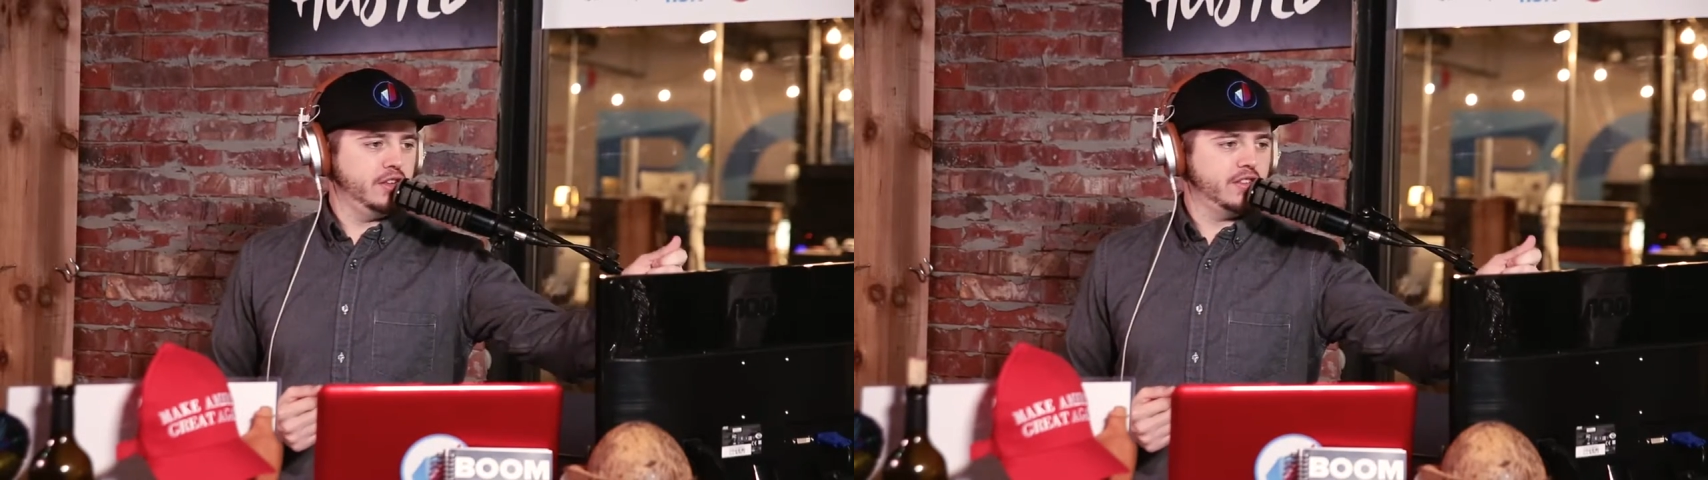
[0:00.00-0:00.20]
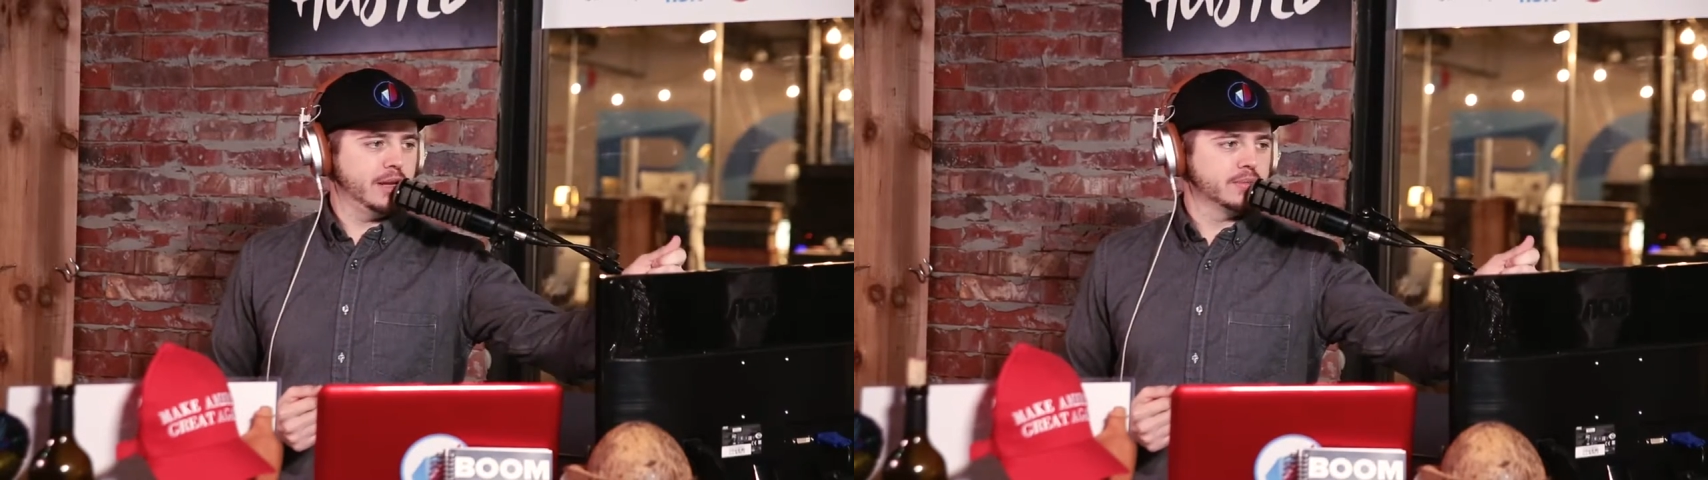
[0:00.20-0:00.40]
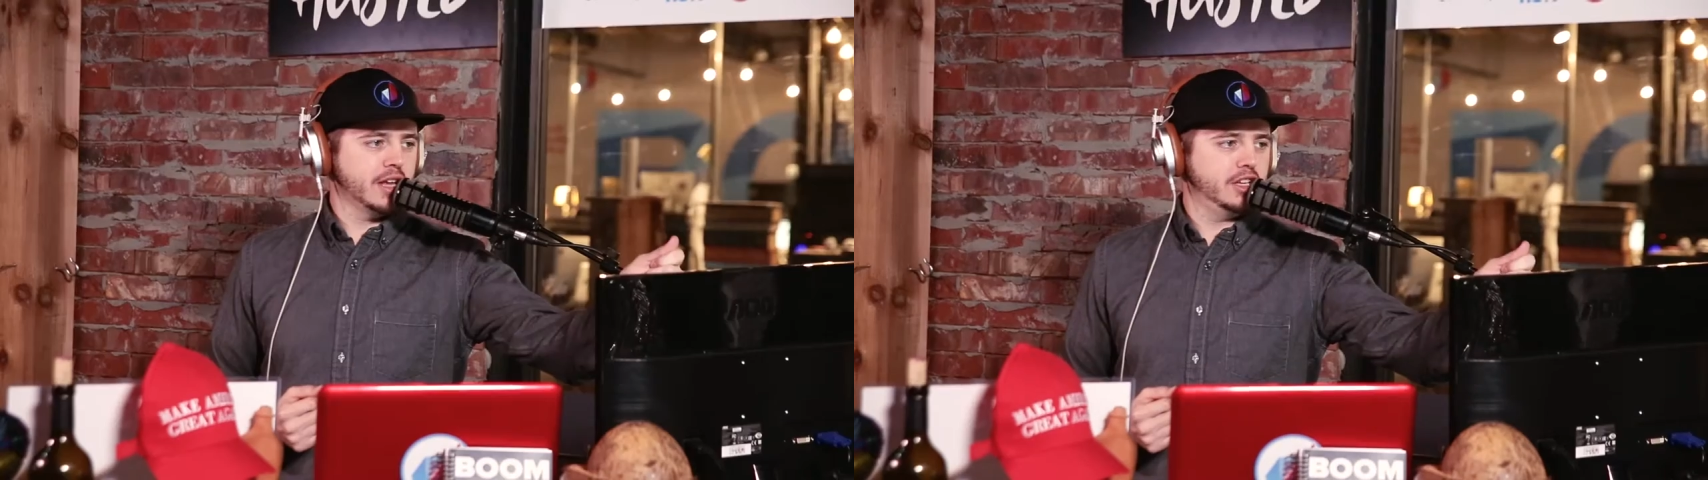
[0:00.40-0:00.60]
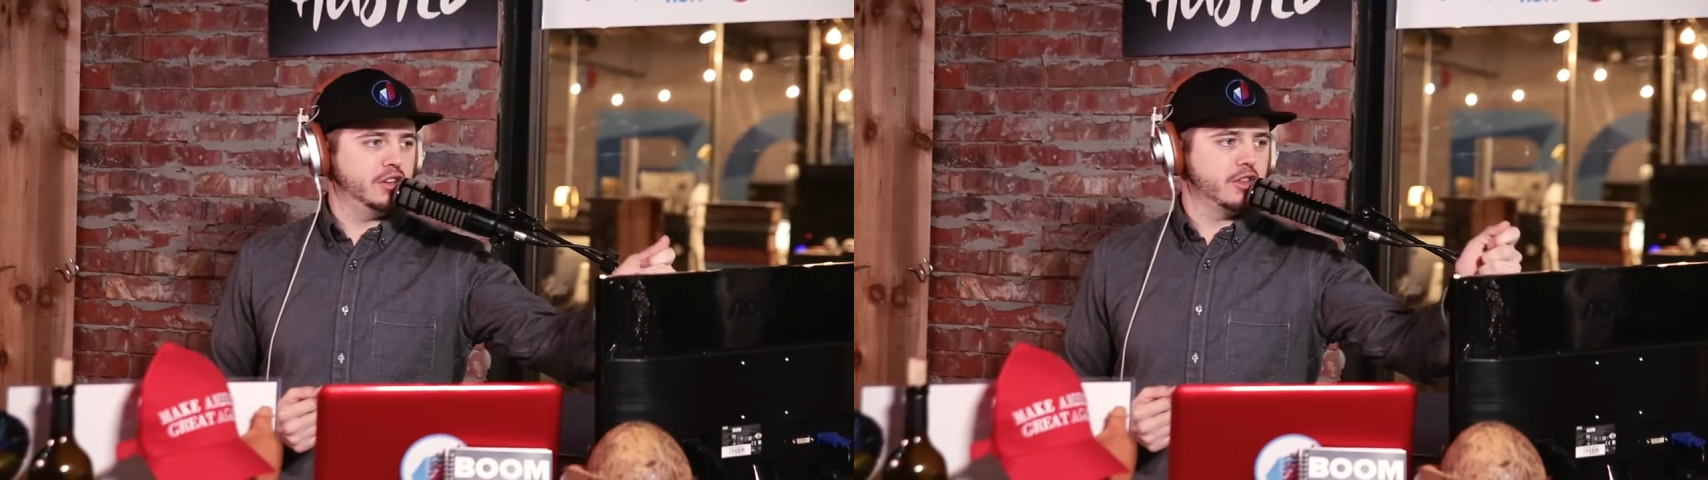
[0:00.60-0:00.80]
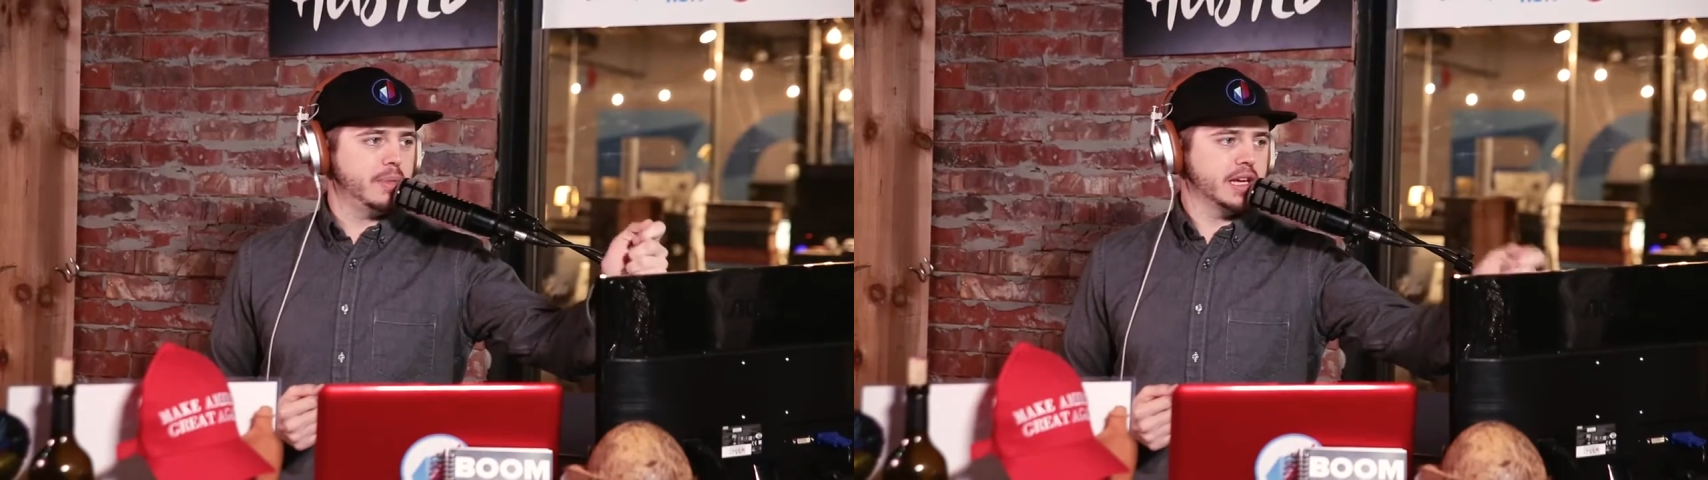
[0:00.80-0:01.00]
Seems like
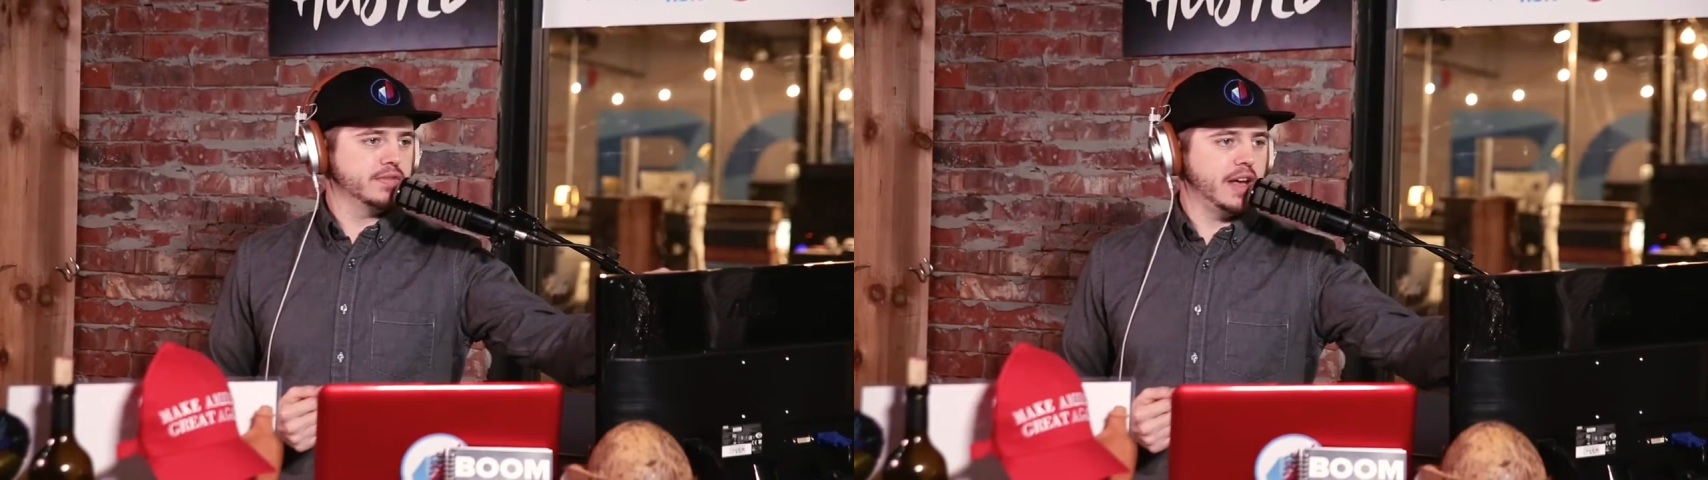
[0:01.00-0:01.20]
you're the best